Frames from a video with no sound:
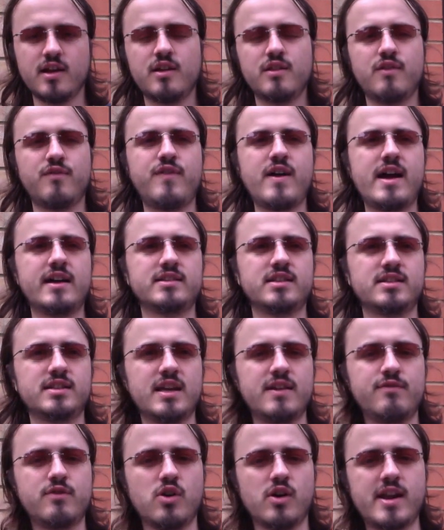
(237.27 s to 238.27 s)
the fact that
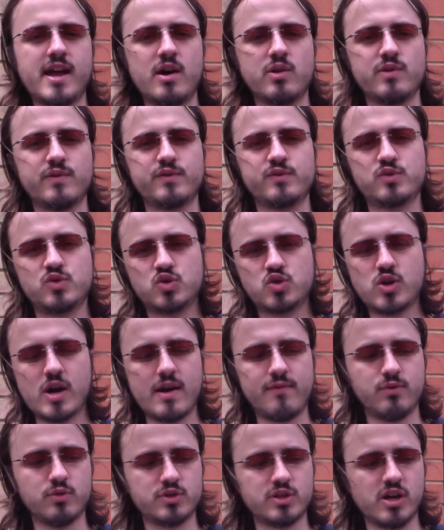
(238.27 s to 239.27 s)
they've gone out of
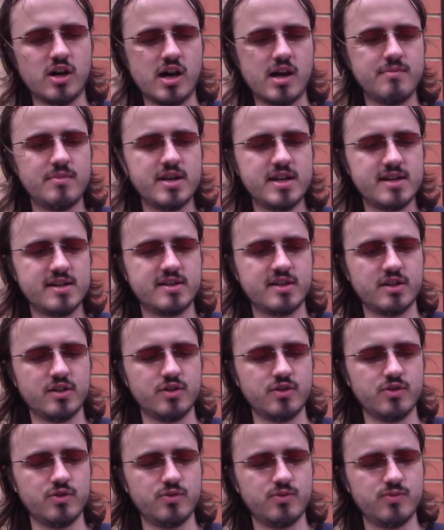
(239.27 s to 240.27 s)
travel time and
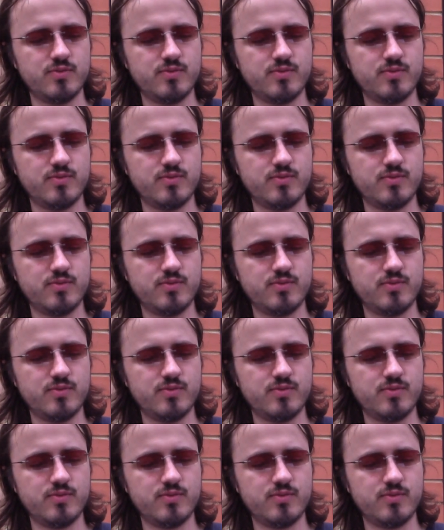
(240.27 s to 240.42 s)
into,